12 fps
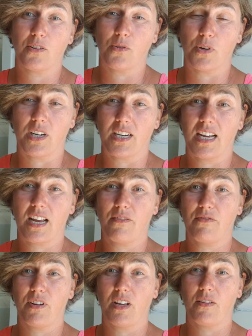or
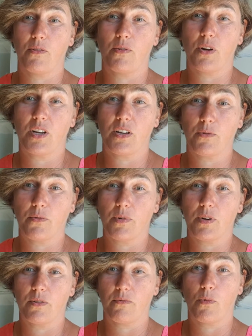
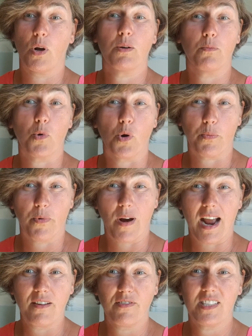you want more
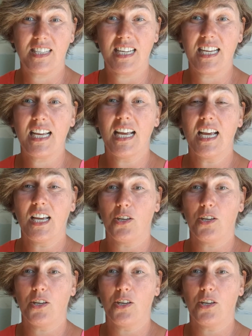privacy,